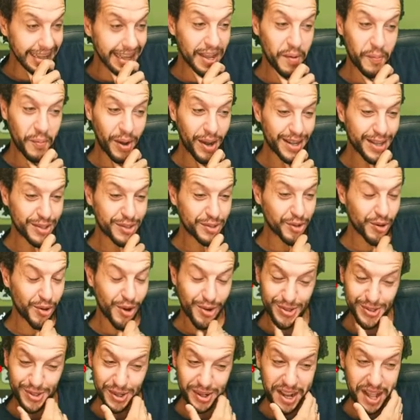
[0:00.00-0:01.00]
Yeah, money
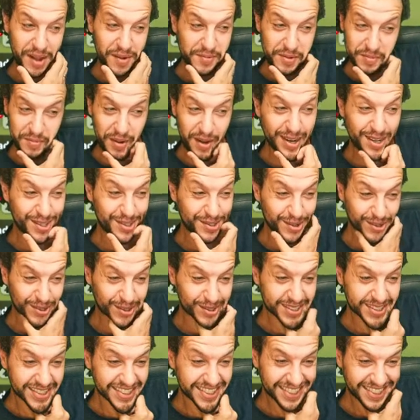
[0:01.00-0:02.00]
talks, Tsunami. Money
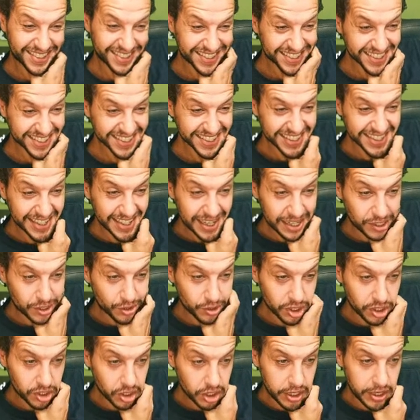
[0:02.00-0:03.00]
talks.
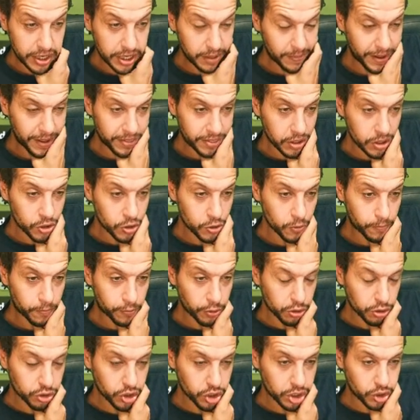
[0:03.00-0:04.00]
So did you hear about the new
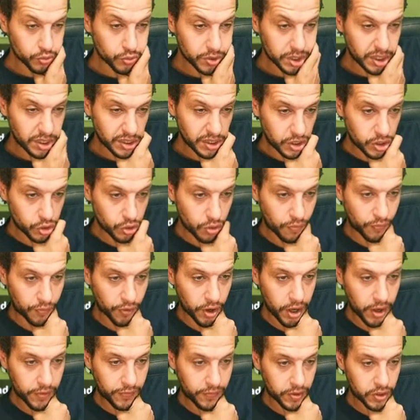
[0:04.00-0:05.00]
project
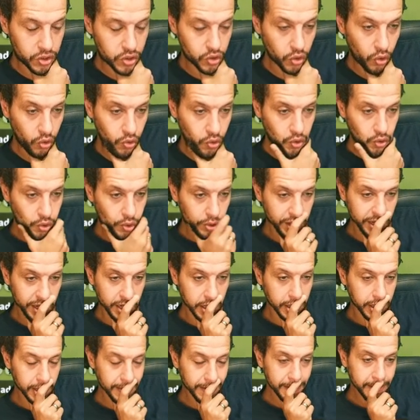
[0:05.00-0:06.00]
2605? Let's all go
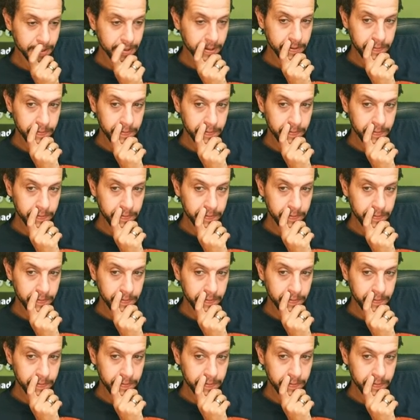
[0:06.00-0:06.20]
there.